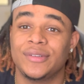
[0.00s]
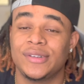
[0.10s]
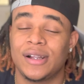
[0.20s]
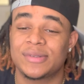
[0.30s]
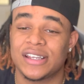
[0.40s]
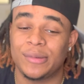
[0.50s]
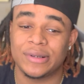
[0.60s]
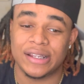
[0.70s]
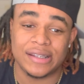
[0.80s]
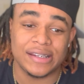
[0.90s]
You know what I'm saying?
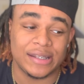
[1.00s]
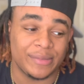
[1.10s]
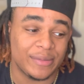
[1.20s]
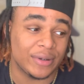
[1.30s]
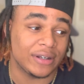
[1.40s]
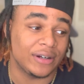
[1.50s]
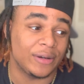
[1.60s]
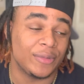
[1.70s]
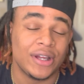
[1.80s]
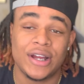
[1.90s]
What they did to me, but
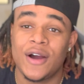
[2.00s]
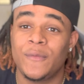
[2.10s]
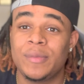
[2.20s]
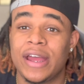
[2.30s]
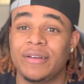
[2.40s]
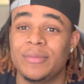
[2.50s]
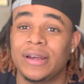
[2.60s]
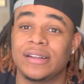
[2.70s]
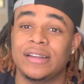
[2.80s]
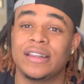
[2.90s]
um, we back, we
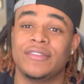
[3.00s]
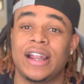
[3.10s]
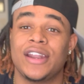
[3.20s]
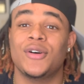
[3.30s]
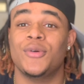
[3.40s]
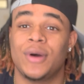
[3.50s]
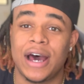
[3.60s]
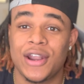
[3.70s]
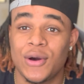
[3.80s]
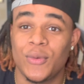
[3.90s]
better than the other one. I know,
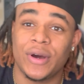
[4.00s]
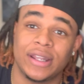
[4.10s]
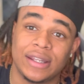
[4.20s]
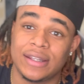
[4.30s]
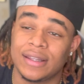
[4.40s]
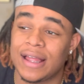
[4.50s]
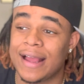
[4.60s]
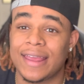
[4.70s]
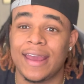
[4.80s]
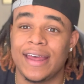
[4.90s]
I know what I
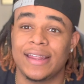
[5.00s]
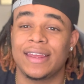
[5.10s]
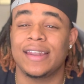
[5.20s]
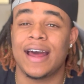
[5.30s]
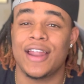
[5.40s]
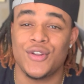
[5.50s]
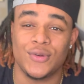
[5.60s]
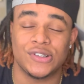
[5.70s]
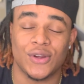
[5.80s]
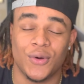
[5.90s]
can and cannot do.
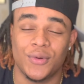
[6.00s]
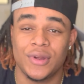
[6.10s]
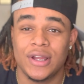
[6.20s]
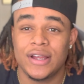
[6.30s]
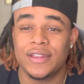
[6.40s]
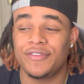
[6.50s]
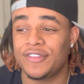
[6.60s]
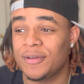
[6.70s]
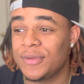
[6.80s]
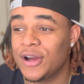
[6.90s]
So you
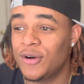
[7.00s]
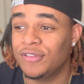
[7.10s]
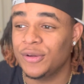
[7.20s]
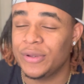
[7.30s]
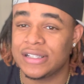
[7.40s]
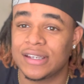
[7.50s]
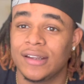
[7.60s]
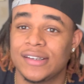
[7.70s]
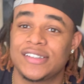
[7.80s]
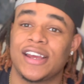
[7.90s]
feel me? Hopefully we can take
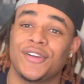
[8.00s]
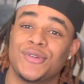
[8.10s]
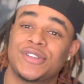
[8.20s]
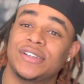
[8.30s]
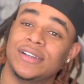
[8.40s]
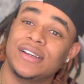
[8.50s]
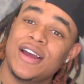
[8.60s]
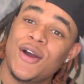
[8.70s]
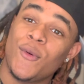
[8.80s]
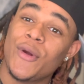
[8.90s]
this channel to
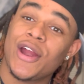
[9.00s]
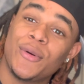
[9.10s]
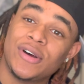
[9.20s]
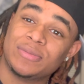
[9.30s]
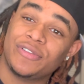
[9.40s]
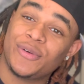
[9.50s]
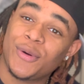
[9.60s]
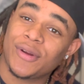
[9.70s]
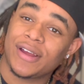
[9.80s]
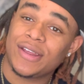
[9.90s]
where it was
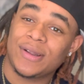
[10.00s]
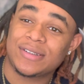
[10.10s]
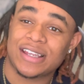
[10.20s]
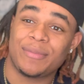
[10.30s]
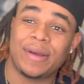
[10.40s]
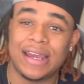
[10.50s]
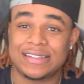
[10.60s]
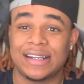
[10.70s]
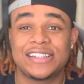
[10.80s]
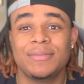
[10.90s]
before. And, you know what I'm saying?
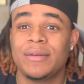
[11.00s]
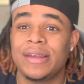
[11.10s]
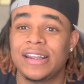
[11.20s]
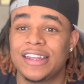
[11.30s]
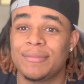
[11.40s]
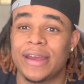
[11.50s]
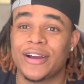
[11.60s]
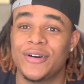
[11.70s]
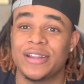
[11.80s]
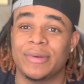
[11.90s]
Past it. It took me a minute to get back
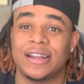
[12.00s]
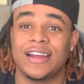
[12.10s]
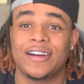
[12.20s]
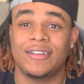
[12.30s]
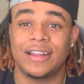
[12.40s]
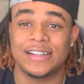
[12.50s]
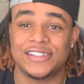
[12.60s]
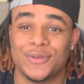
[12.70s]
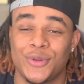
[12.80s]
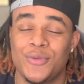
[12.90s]
on it, man. I ain't gonna lie
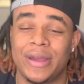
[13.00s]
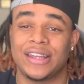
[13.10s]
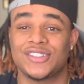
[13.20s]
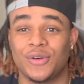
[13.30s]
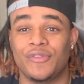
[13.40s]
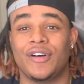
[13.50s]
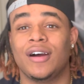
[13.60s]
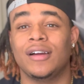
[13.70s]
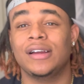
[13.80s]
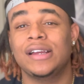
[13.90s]
to you. When you make it so
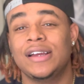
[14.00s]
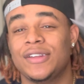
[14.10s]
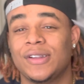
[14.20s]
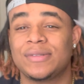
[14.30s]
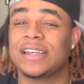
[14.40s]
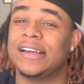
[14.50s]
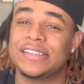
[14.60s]
far, you know what I'm saying?